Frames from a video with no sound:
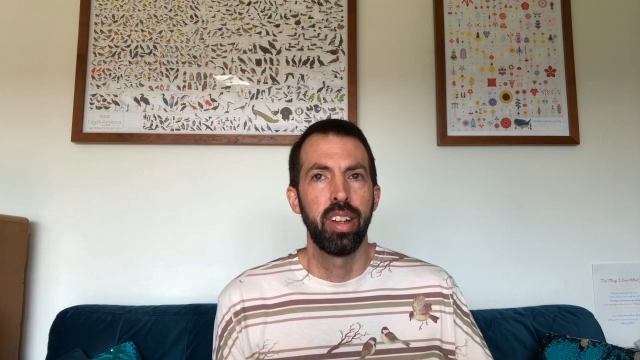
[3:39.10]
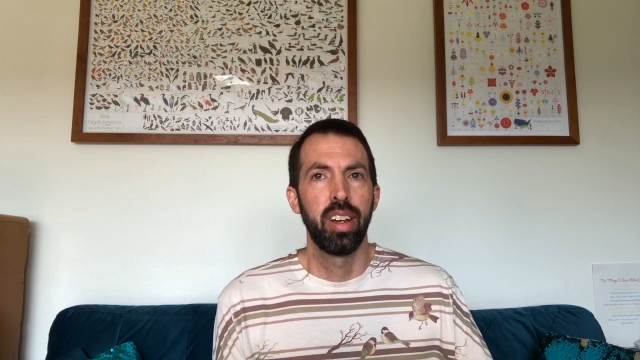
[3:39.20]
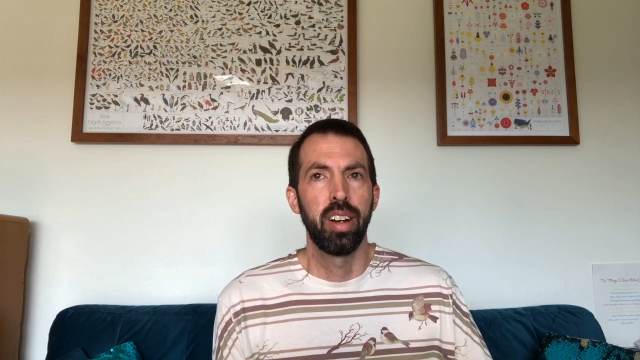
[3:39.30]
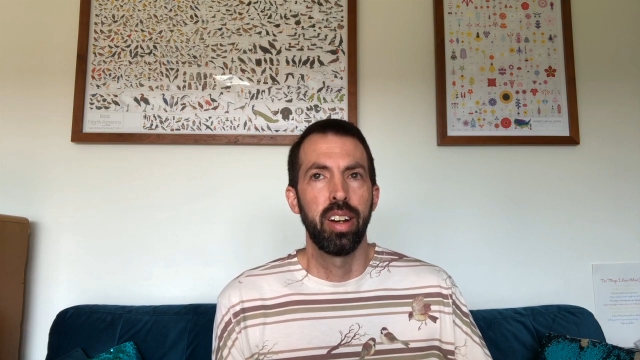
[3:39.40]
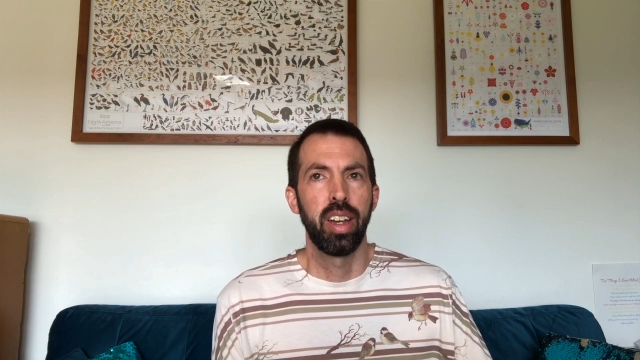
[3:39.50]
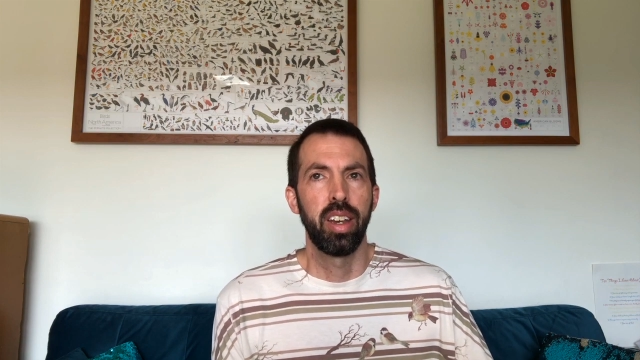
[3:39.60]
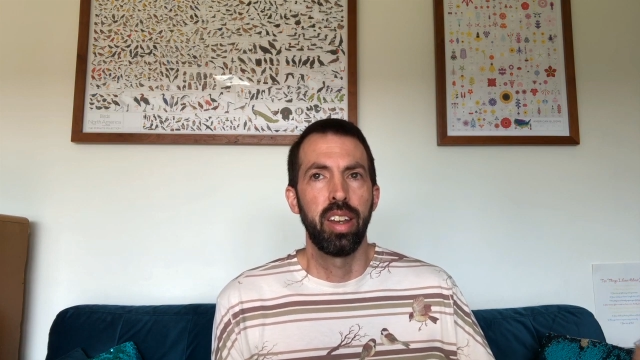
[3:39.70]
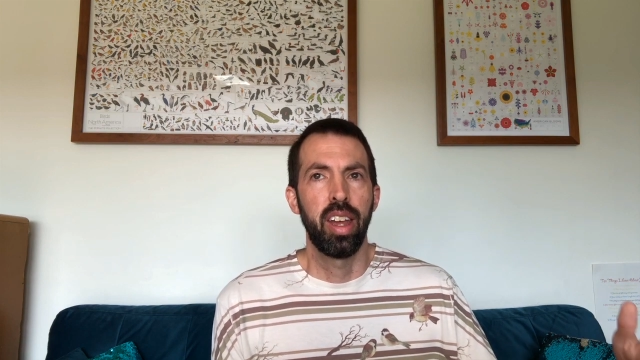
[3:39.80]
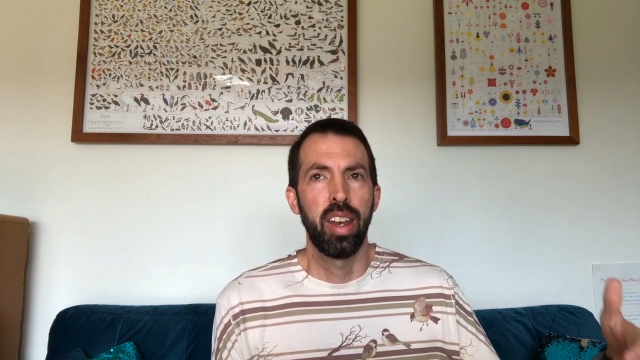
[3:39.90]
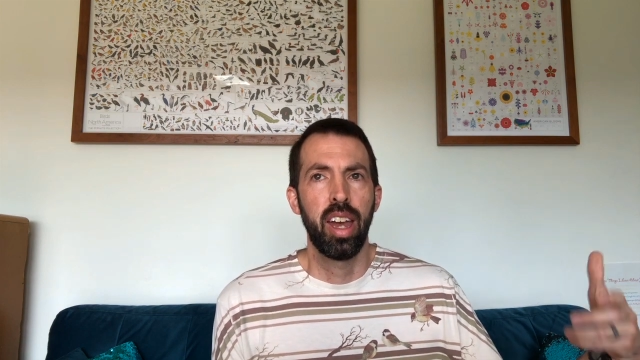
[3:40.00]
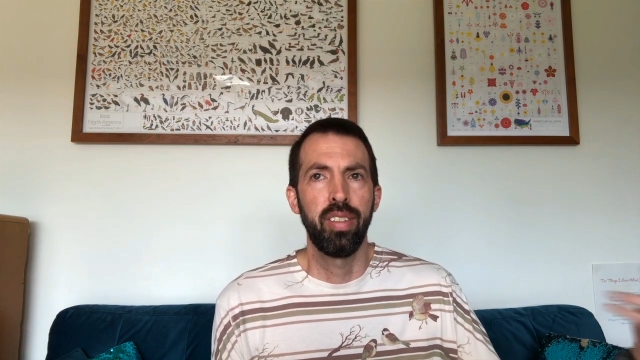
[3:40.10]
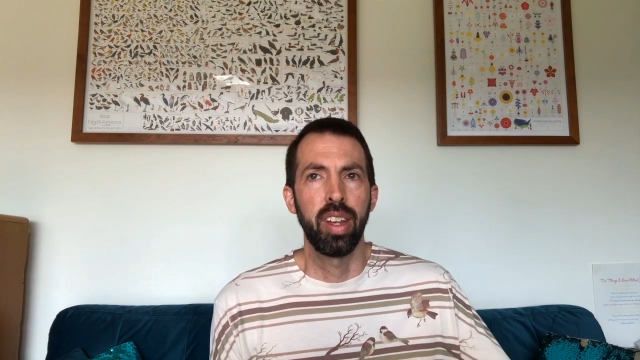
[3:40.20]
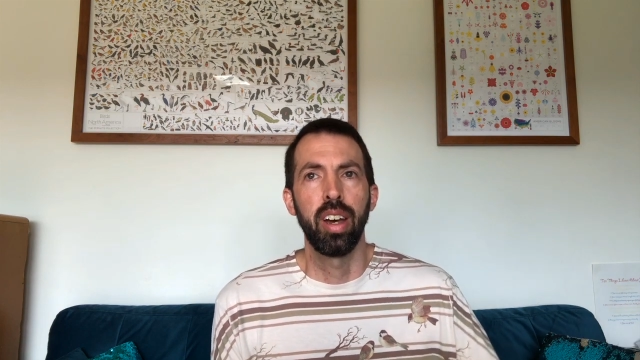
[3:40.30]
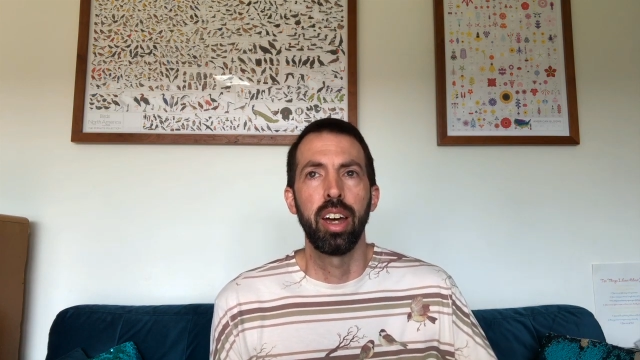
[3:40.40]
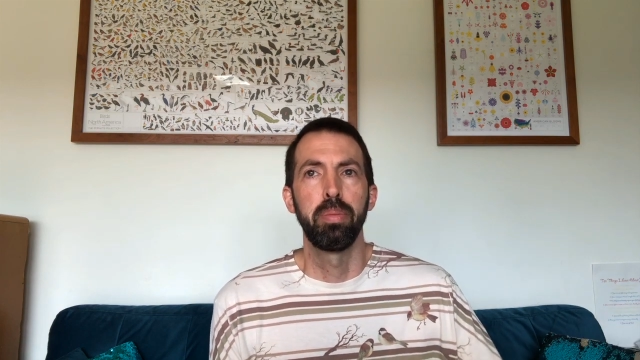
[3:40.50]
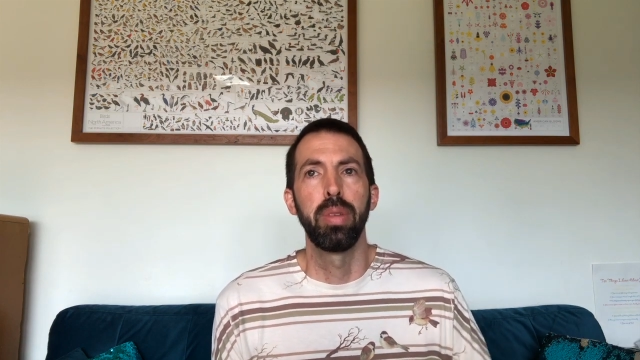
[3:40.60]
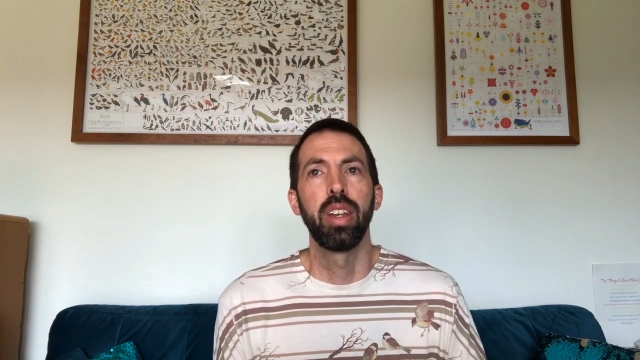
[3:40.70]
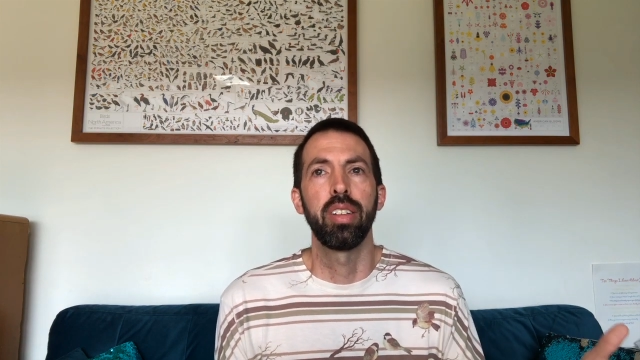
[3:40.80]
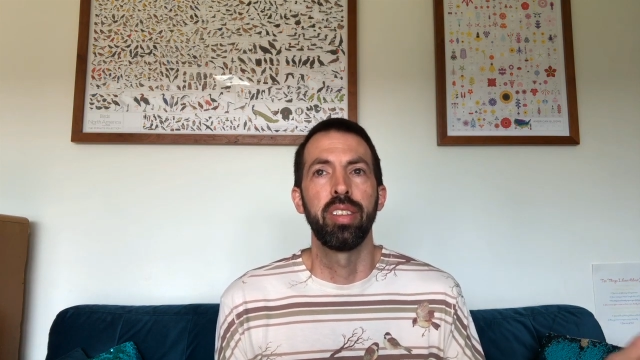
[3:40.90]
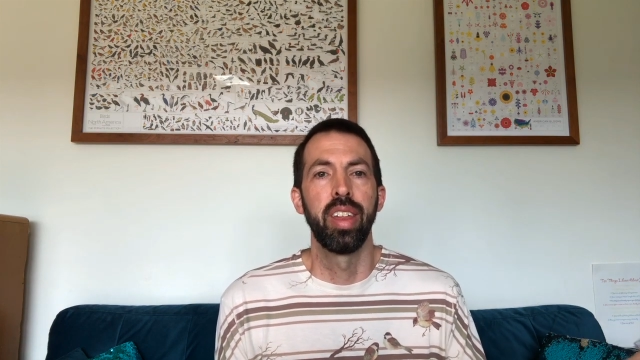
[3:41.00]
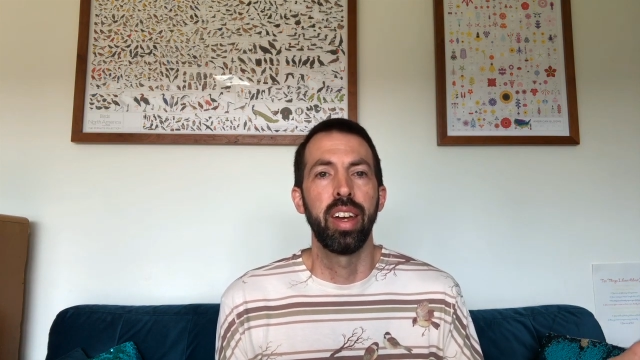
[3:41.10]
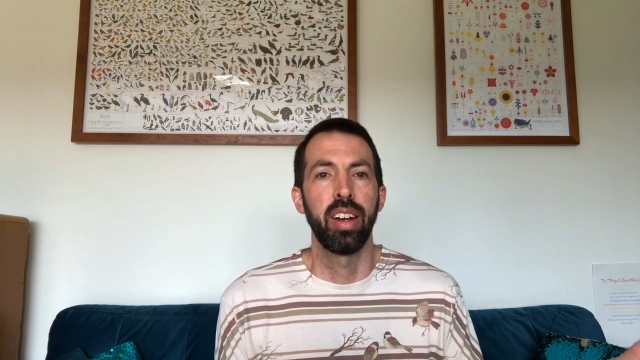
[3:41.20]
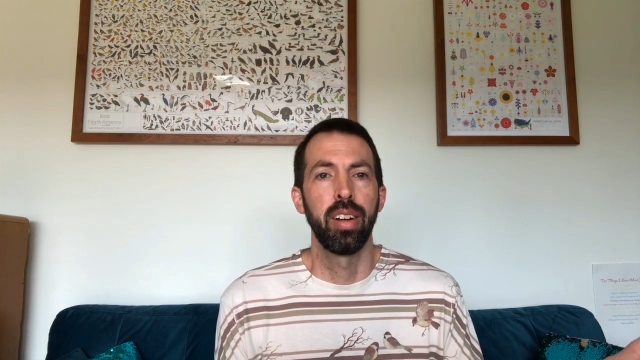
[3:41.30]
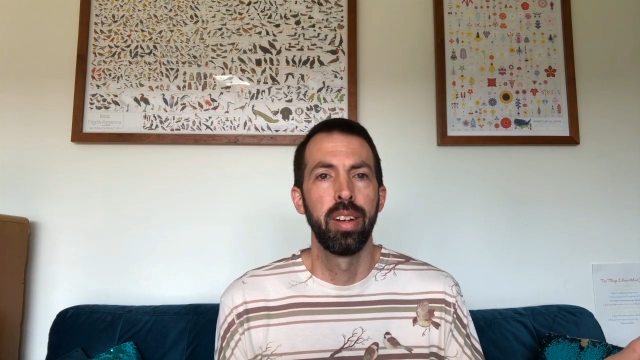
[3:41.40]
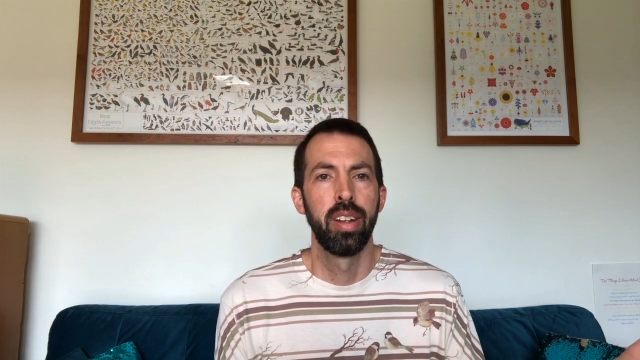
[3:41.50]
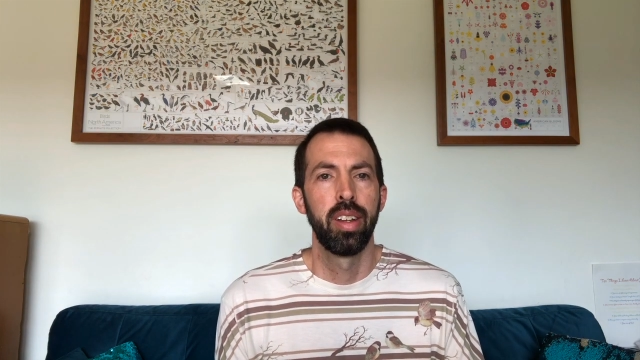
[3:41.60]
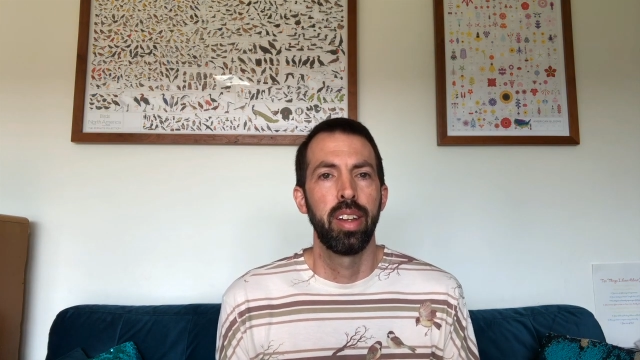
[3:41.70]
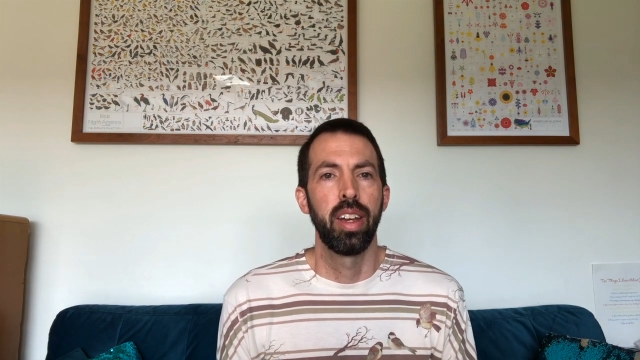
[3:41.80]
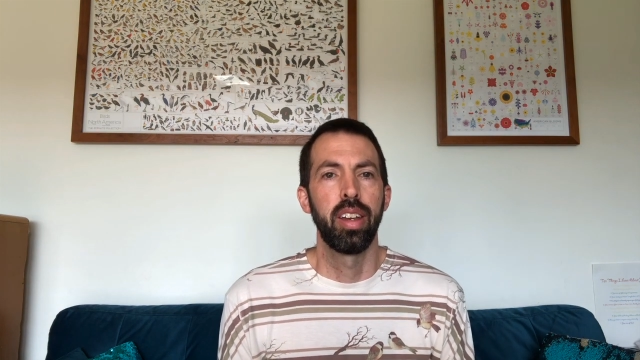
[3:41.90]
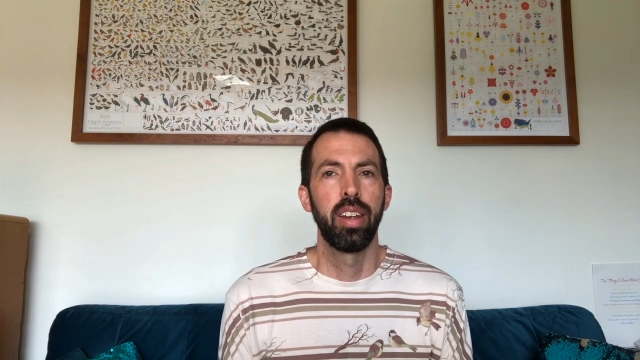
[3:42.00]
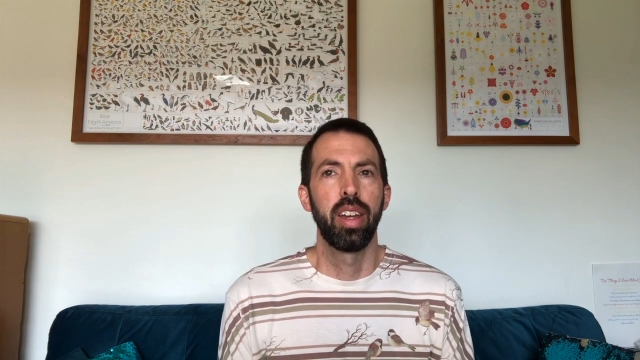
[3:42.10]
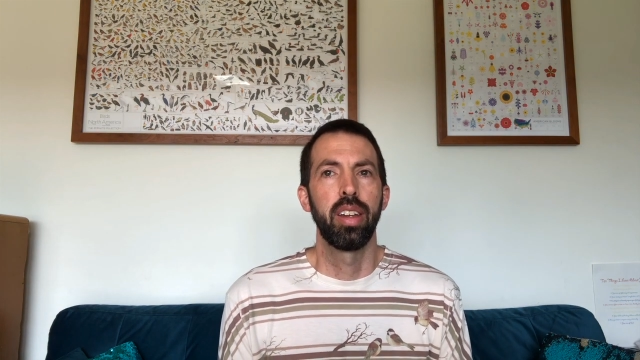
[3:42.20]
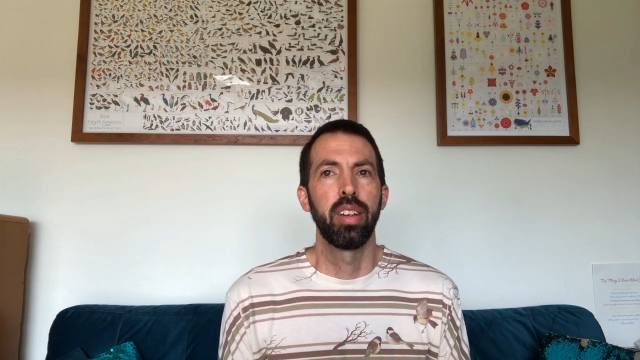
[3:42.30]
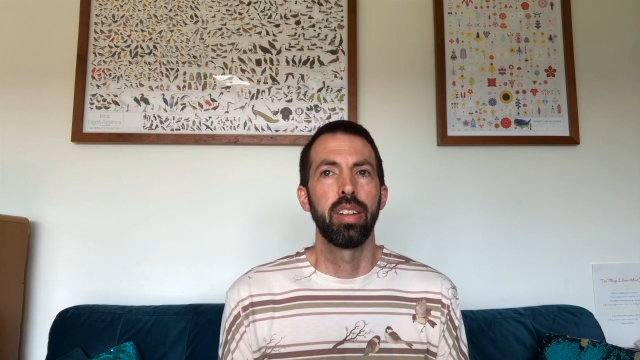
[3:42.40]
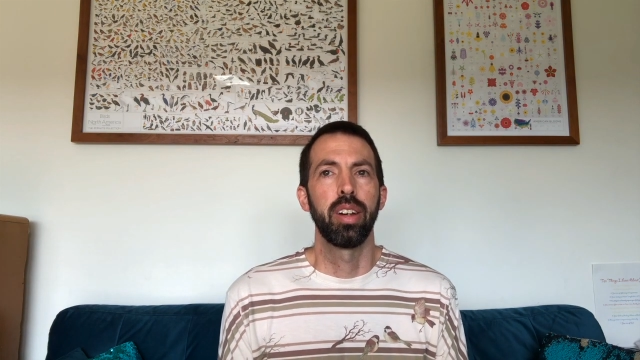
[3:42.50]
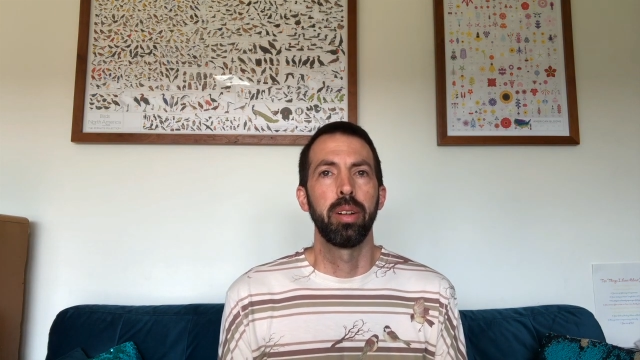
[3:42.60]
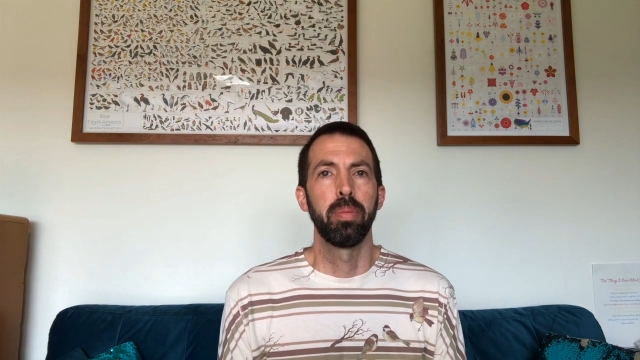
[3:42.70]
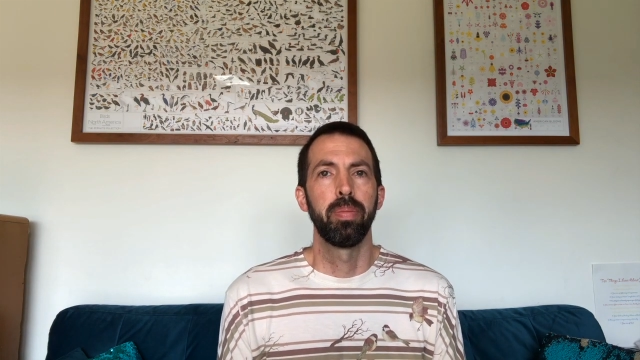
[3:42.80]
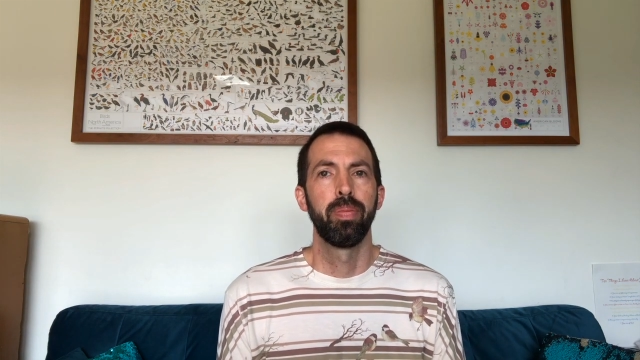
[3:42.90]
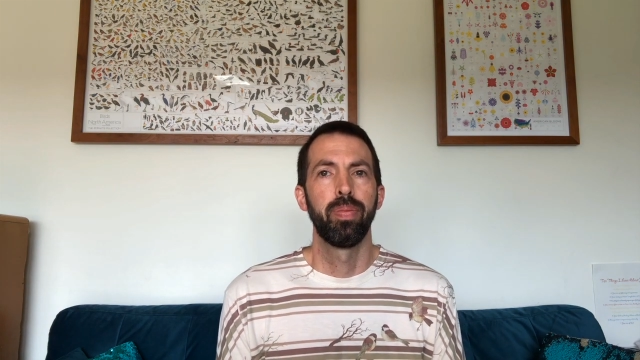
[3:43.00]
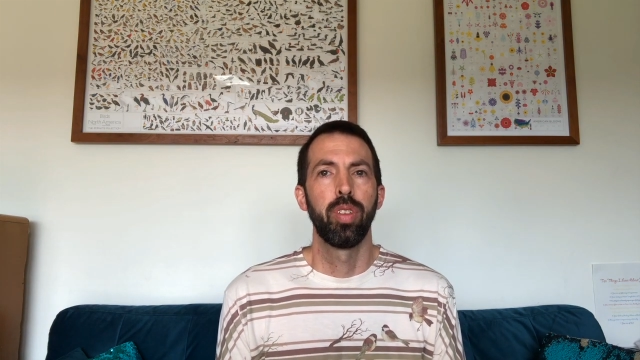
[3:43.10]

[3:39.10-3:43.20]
and having God meet us there and